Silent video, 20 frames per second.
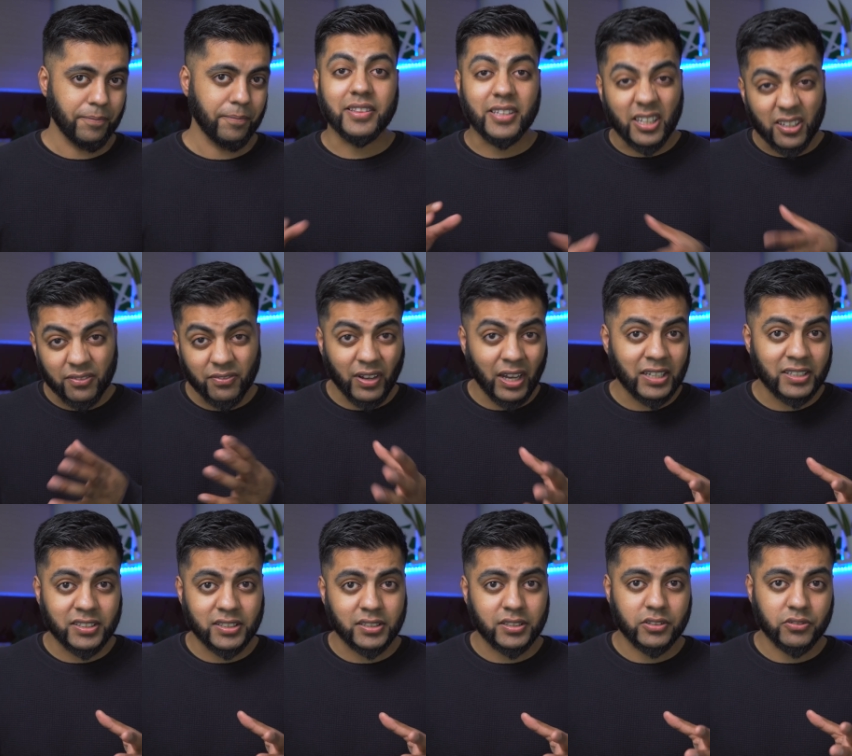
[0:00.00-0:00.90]
Then
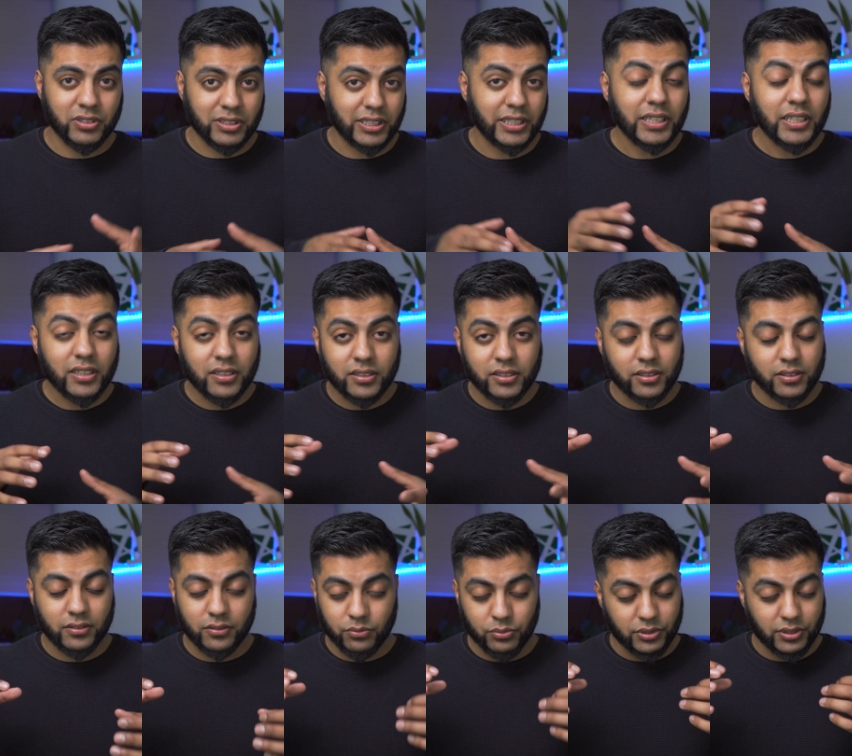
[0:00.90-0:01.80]
finds
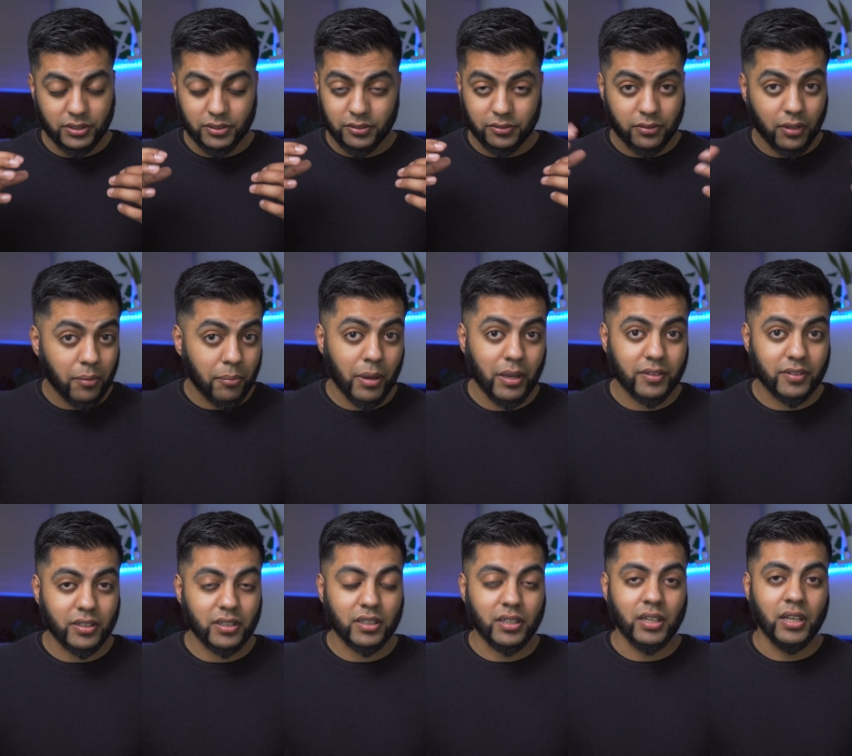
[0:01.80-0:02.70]
critiques, which is
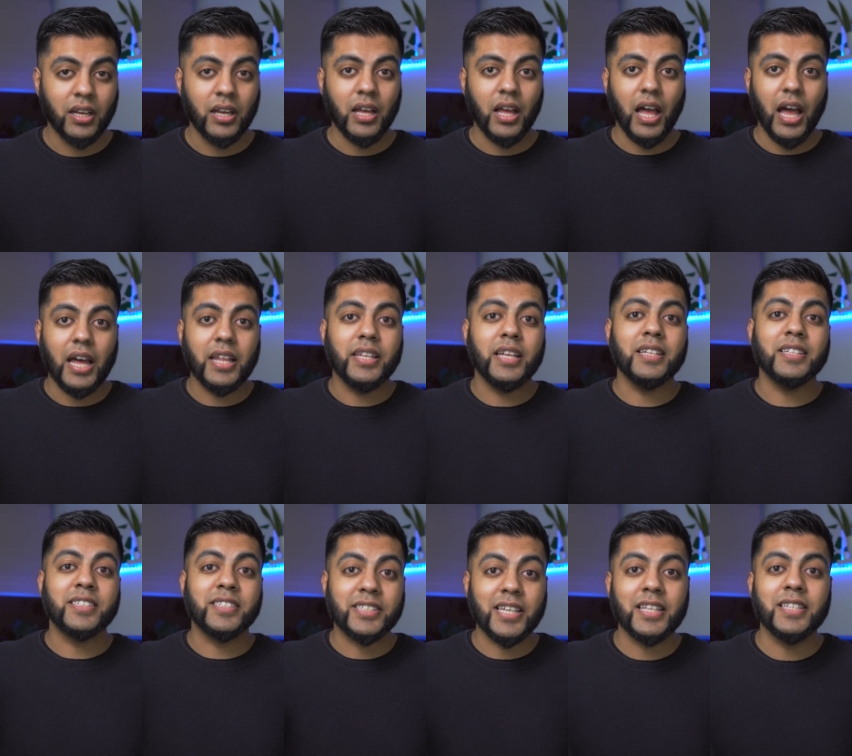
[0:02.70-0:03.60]
amazing and then
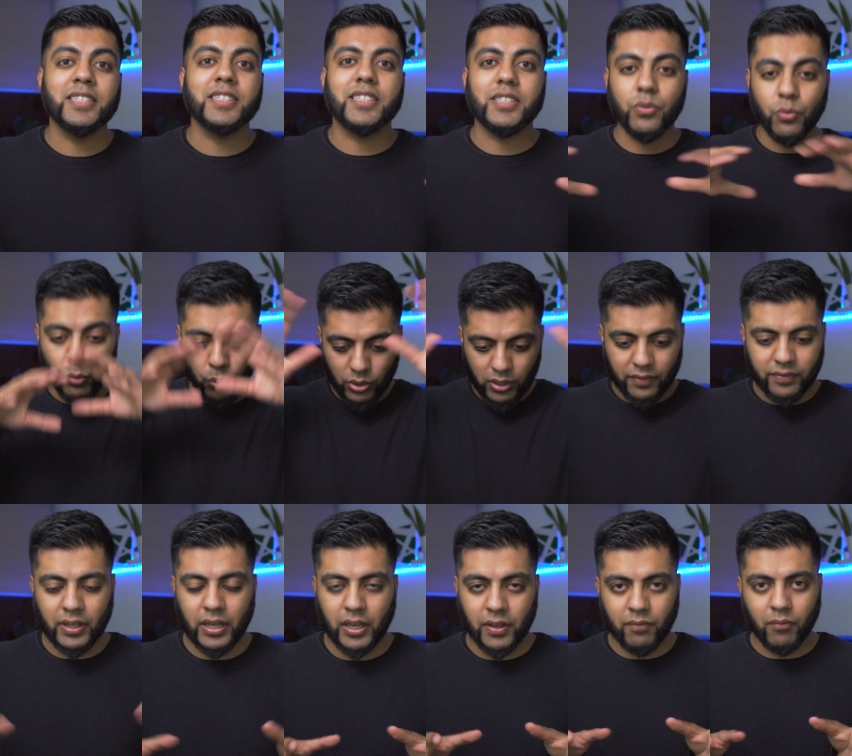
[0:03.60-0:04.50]
sends all of
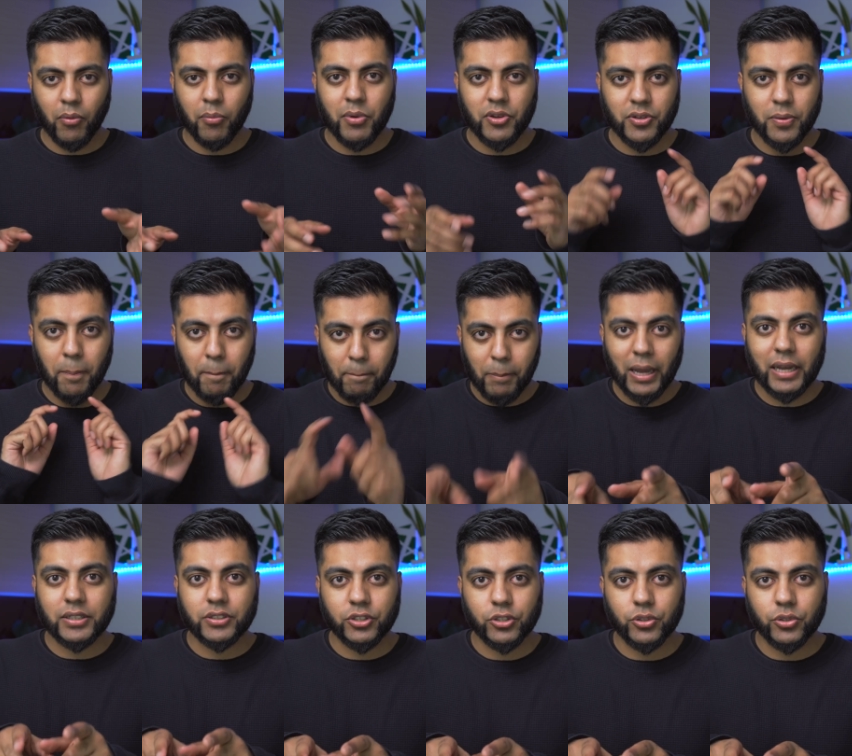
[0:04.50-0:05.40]
that information
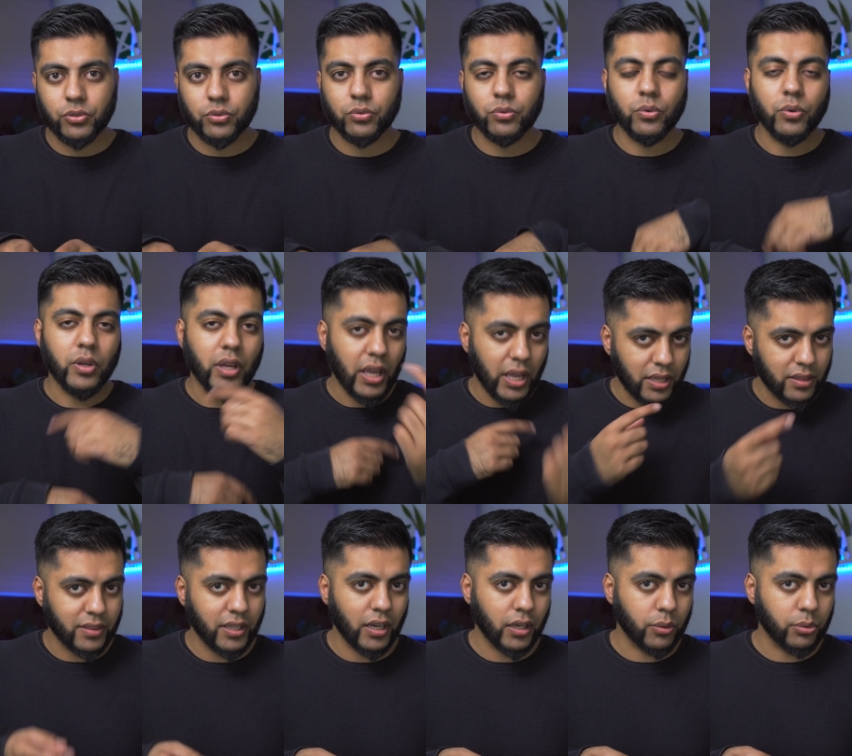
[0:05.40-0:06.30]
back to you in
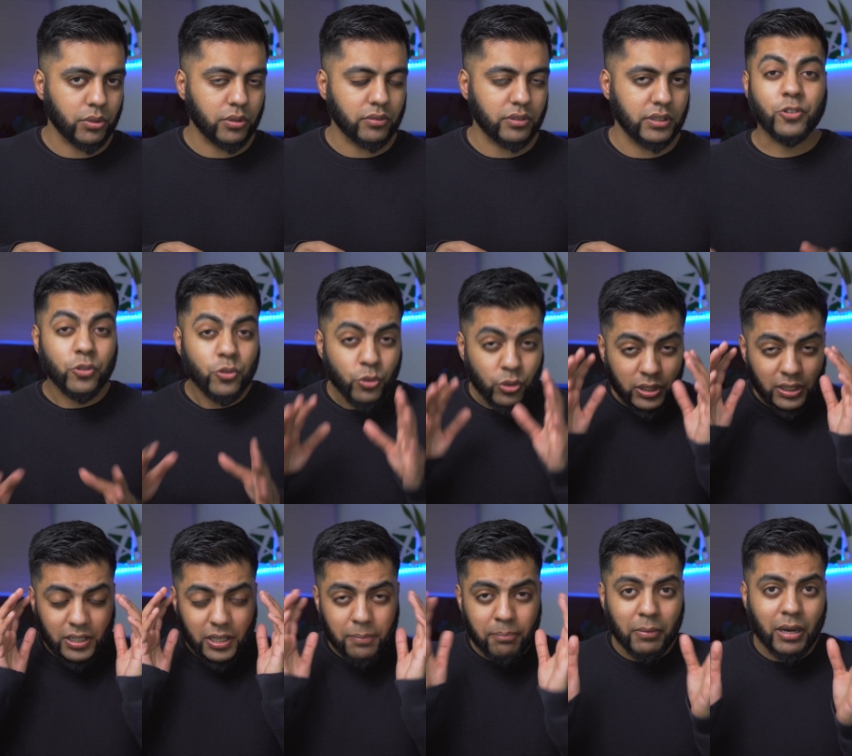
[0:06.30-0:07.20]
that query. So you
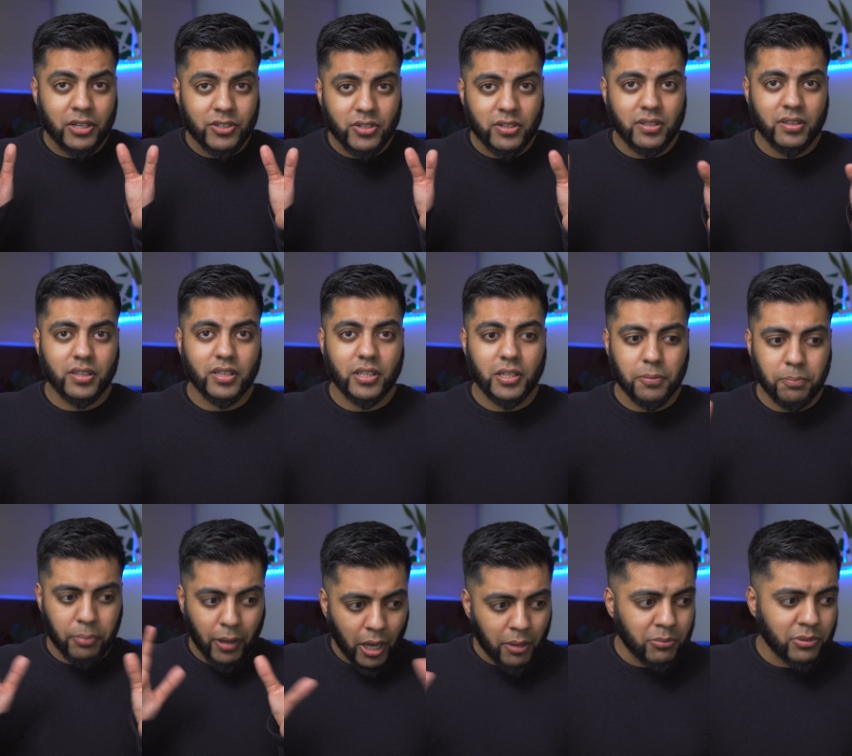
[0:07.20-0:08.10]
can imagine the
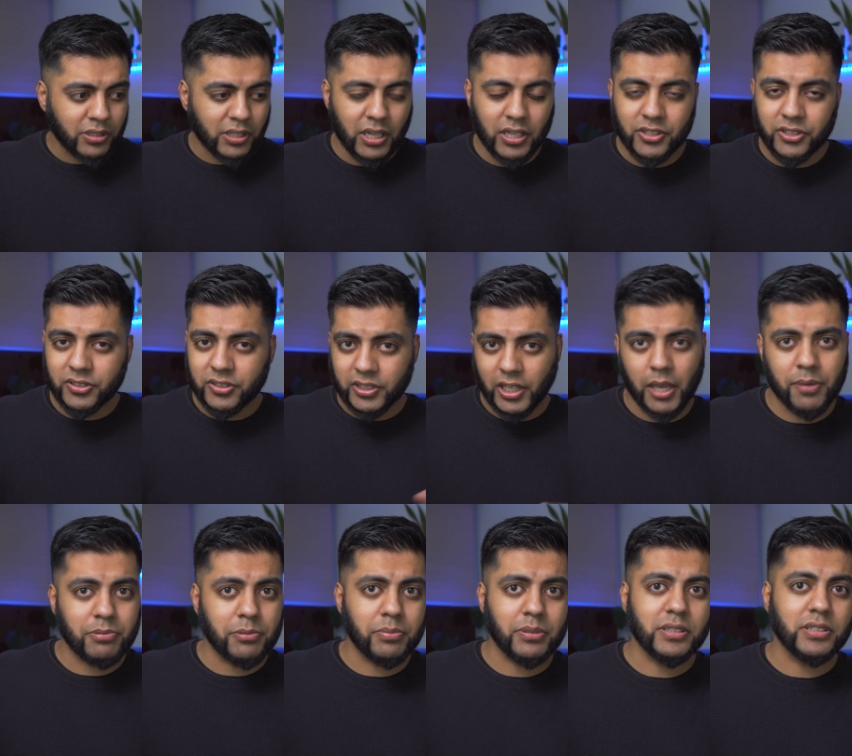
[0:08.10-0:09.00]
permutations,
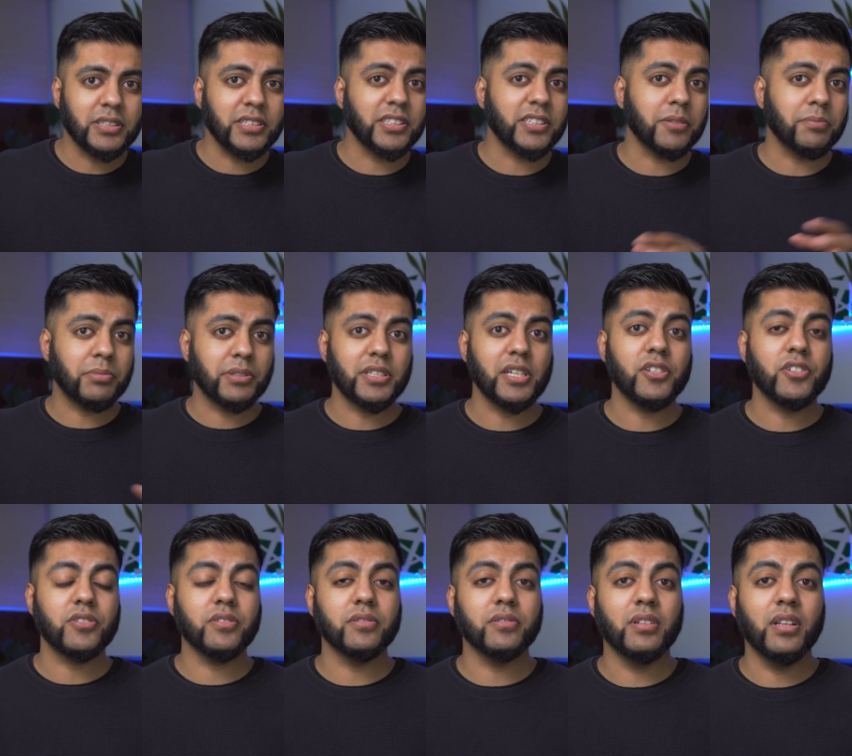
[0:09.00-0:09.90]
capabilities, and
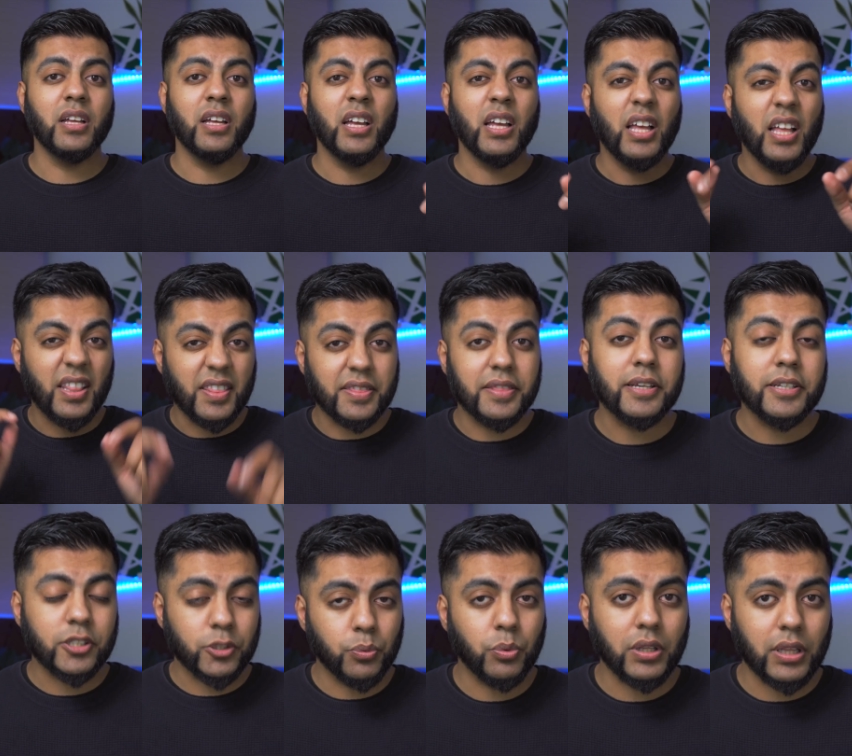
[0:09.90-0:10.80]
potential
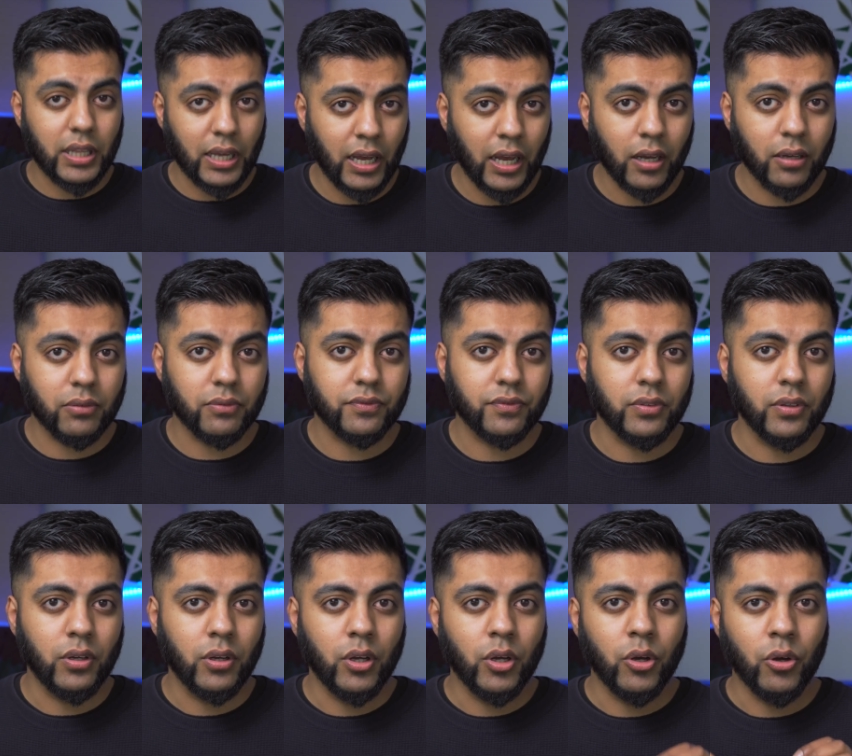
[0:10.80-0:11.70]
this will have
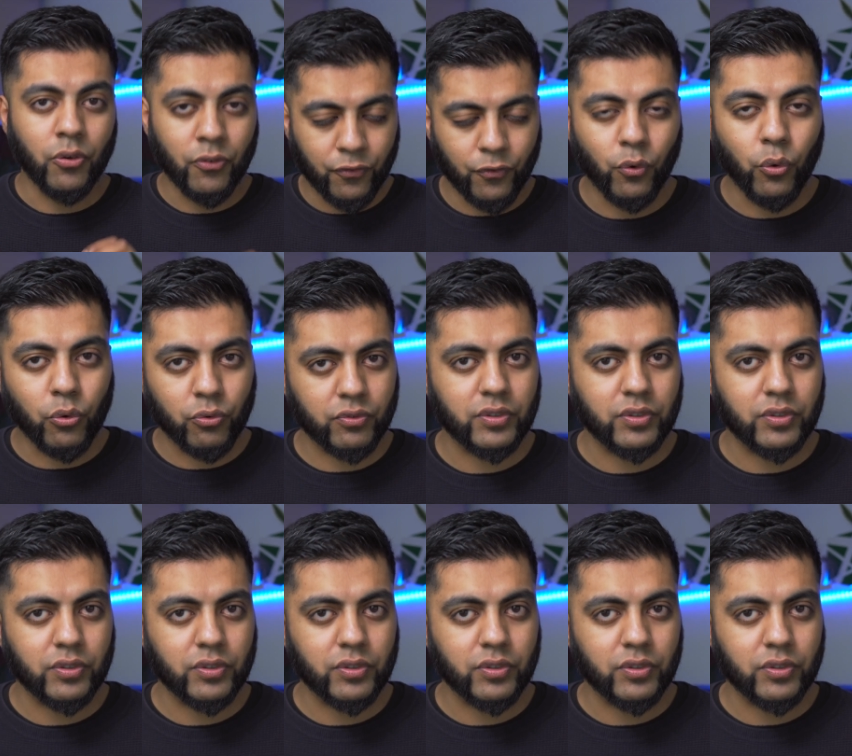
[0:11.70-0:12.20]
for